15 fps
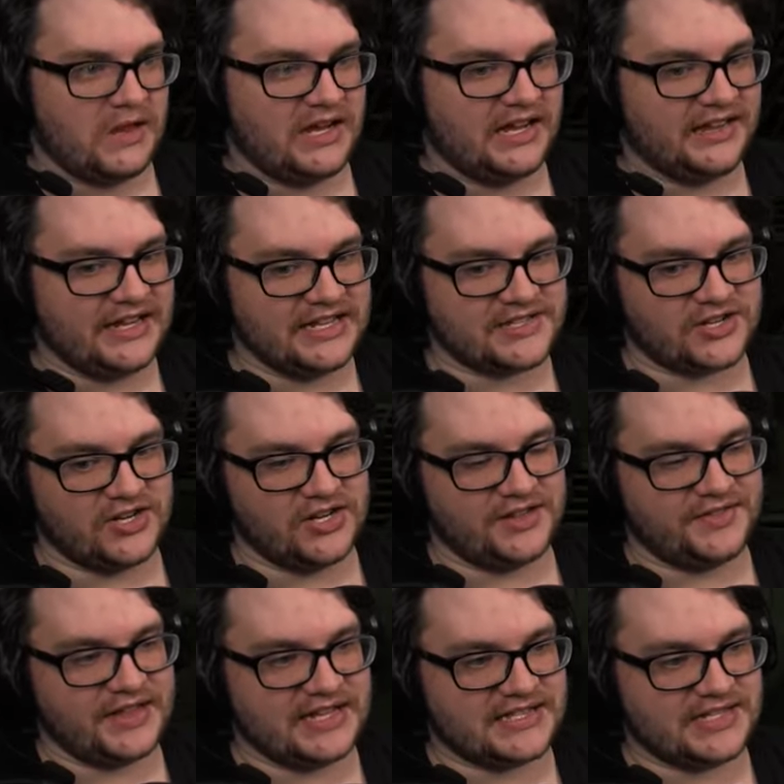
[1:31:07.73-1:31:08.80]
and that's called...
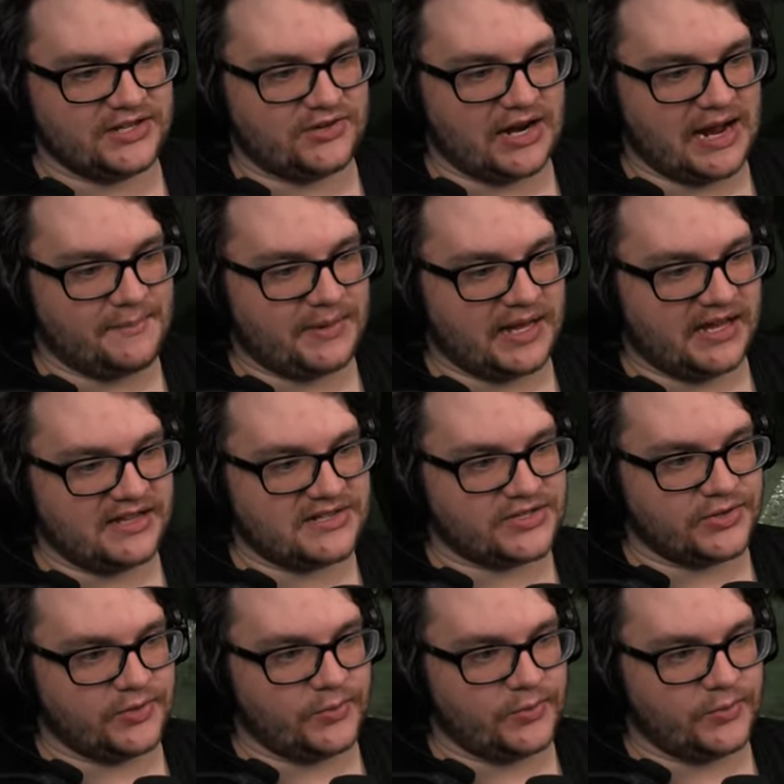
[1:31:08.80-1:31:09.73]
That's the grab cancel,